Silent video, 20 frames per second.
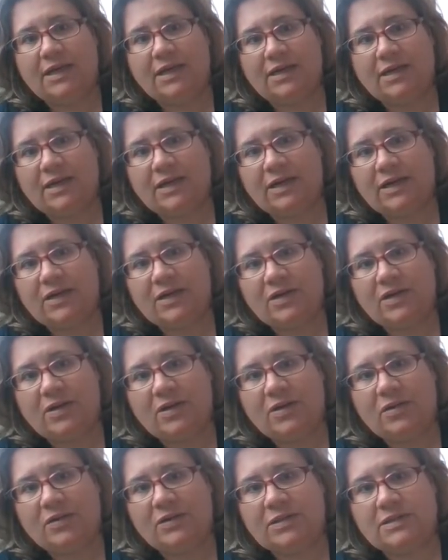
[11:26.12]
There you
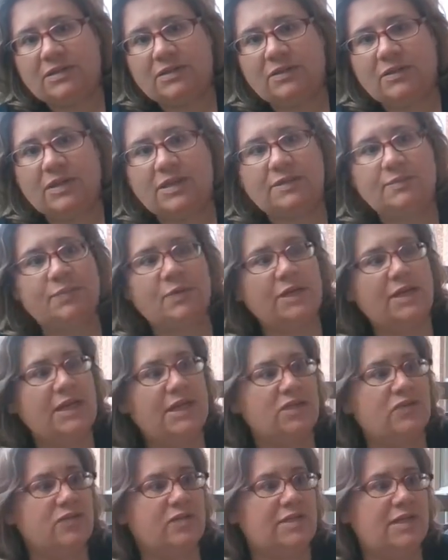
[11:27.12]
go. So it's pretty
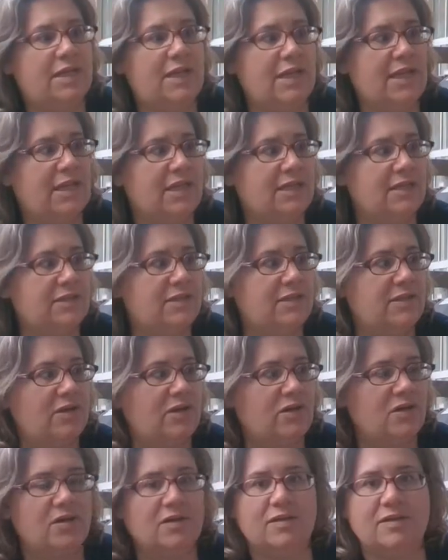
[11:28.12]
interesting. And the
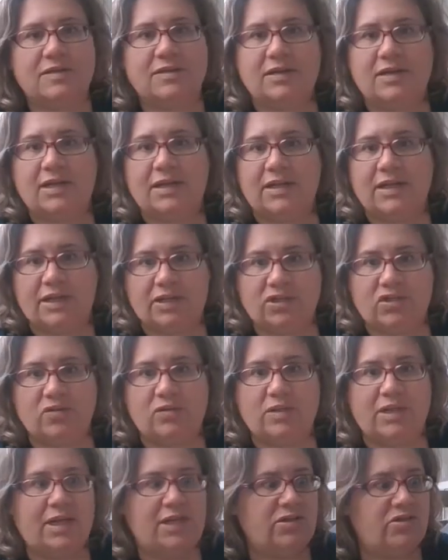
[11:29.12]
girls are like
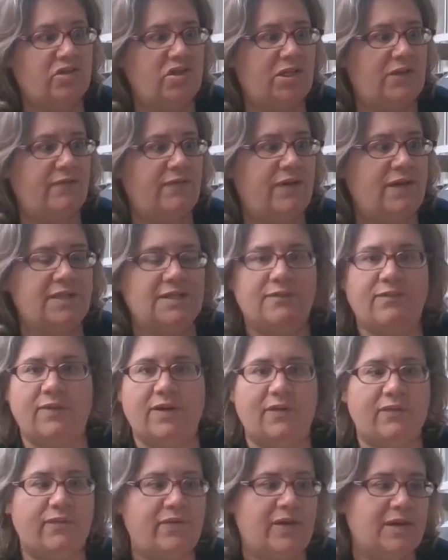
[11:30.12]
Julia, she finds it
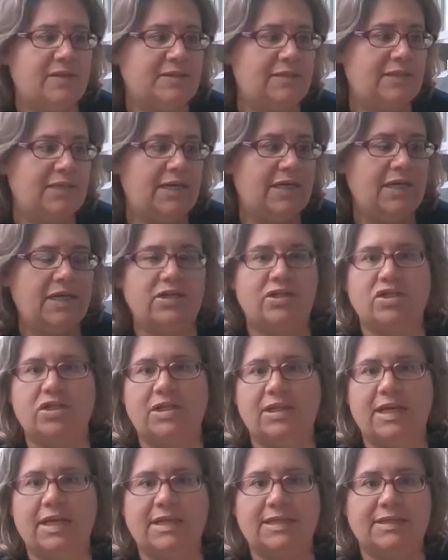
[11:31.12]
very fascinating and she
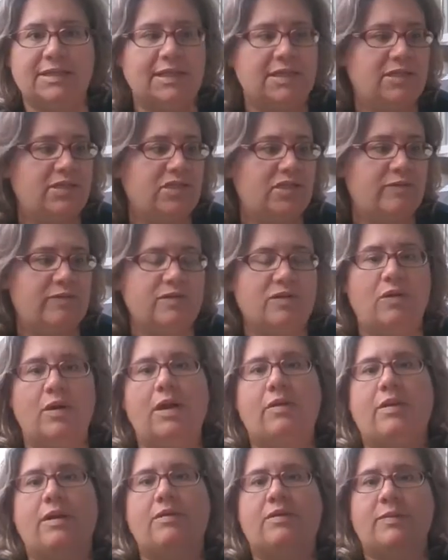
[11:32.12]
likes it. And she was going
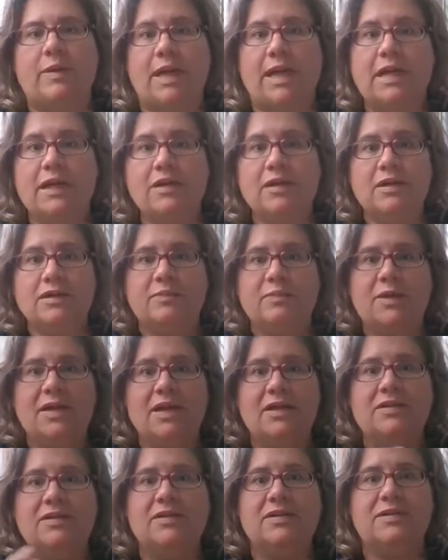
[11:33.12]
around with me, hey, look, Ma,
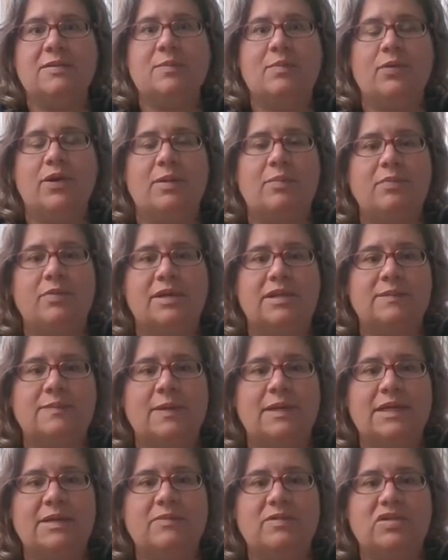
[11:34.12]
there's a press
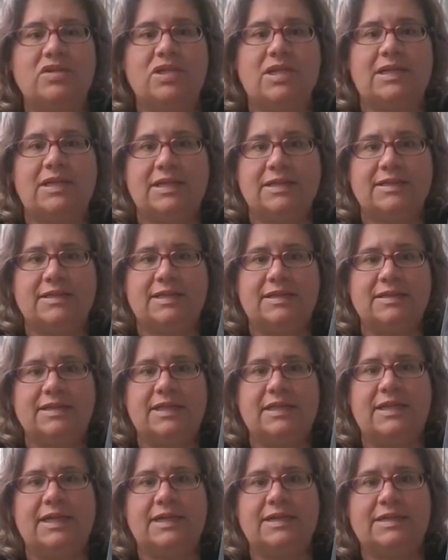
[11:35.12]
penny machine. Let's
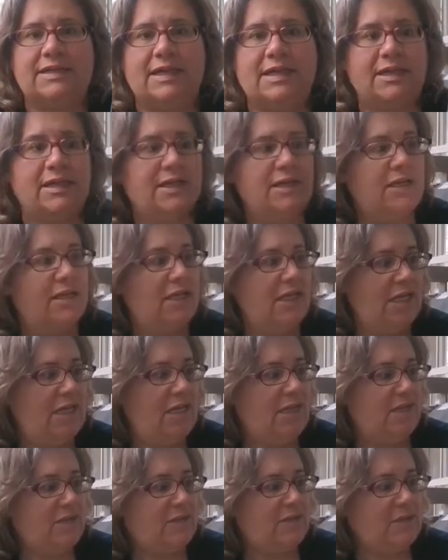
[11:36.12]
collect it.
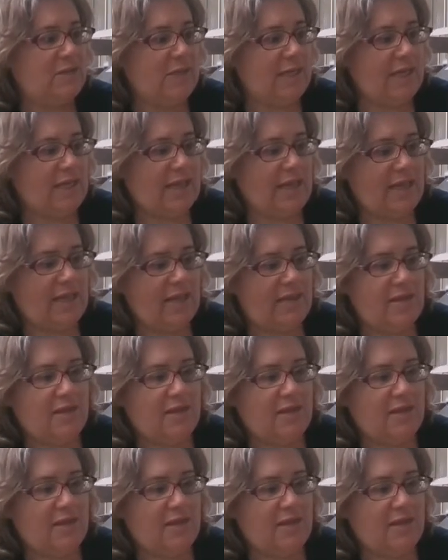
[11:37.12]
So yeah,